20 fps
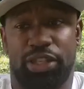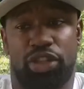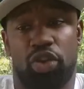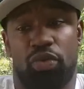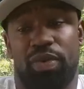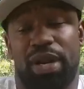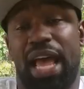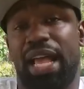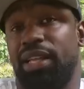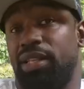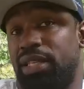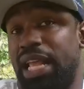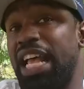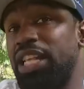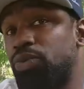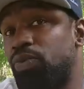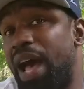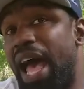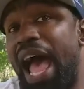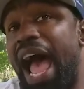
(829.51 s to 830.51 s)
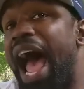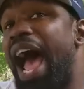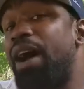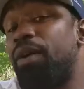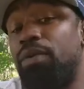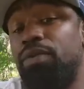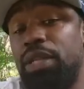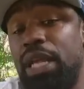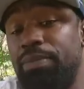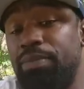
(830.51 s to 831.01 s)
So when that's
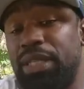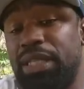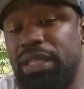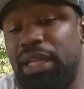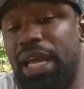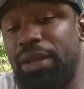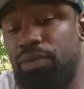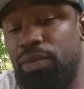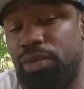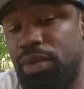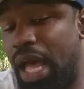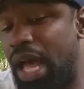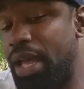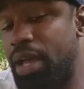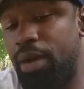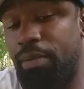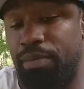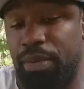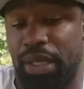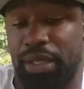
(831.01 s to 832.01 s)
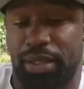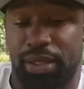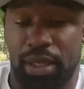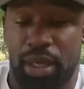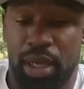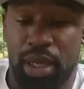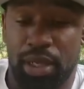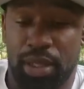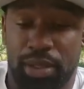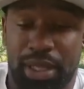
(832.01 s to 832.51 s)
why like not him, but
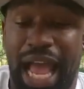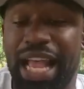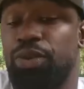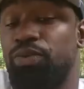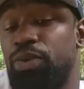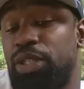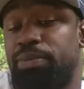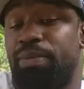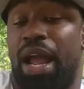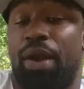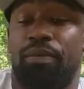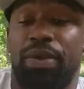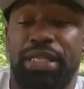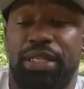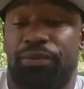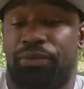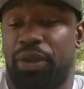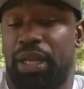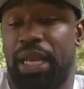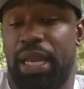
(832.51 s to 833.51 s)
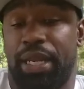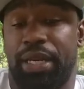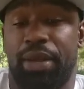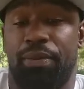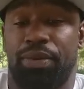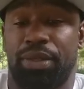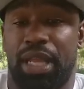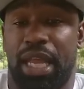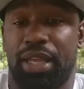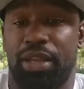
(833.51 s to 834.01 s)
that was my reason for getting it.
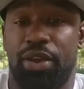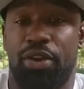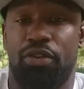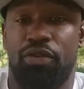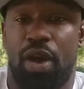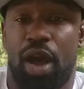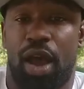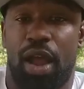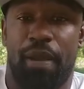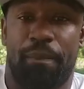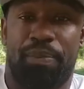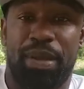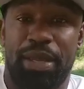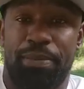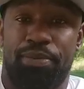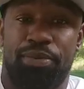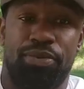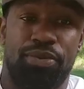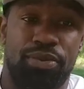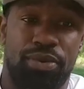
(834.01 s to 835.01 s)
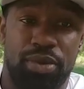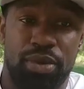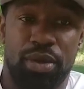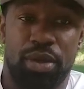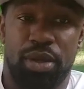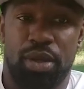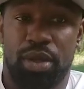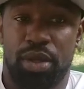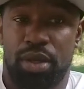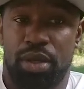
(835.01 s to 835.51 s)
Was like, yo, all right, people.
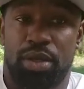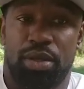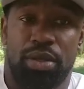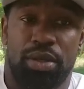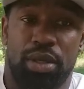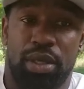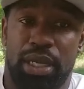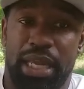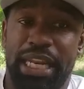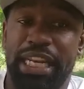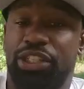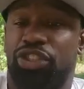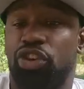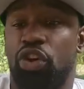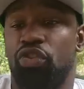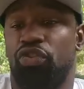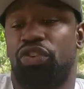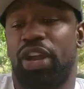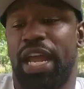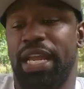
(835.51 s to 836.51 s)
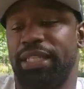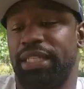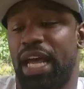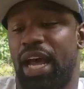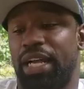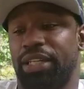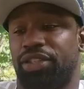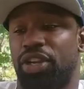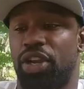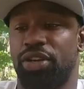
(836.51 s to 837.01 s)
And it's so crazy
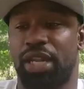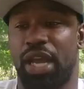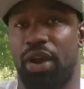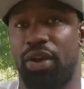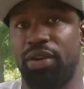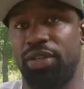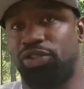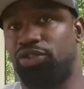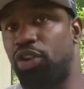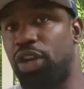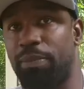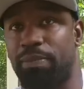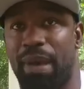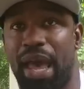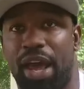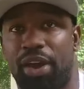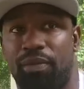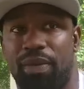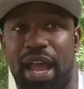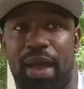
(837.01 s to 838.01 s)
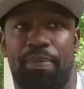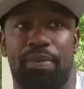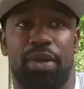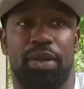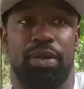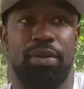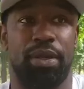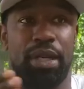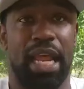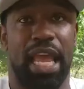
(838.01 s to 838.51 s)
how it turned out. Started battle
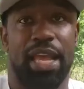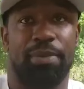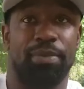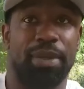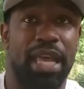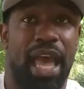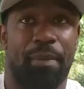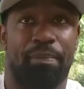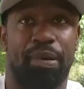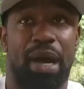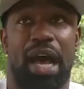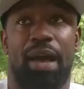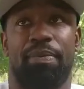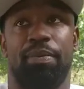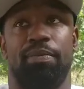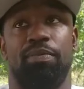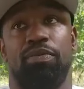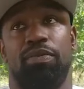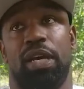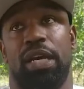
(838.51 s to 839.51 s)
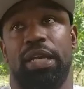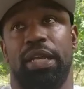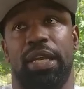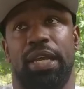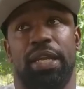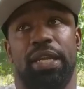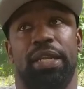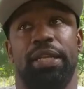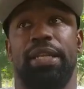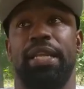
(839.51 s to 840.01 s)
rapping, name got popping
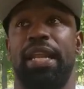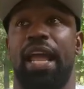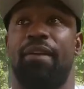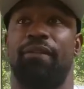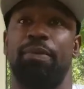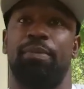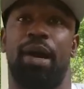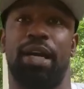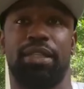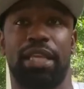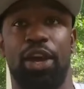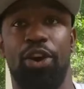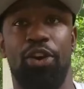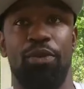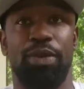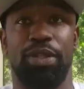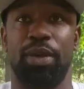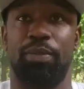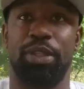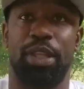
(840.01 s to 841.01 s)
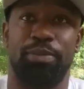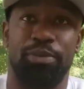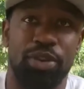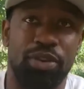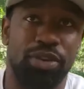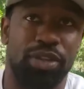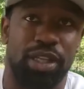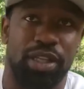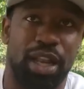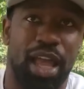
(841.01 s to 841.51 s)
again, and then everybody's like, oh, what's up with the
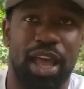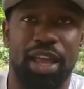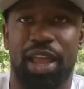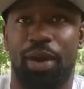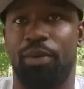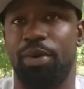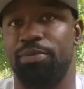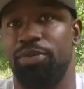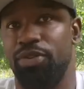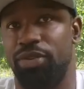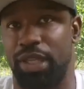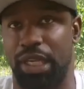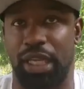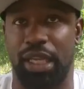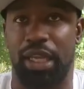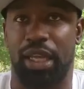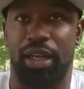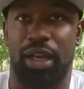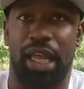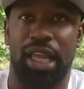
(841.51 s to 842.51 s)
music? Now y'all want music again.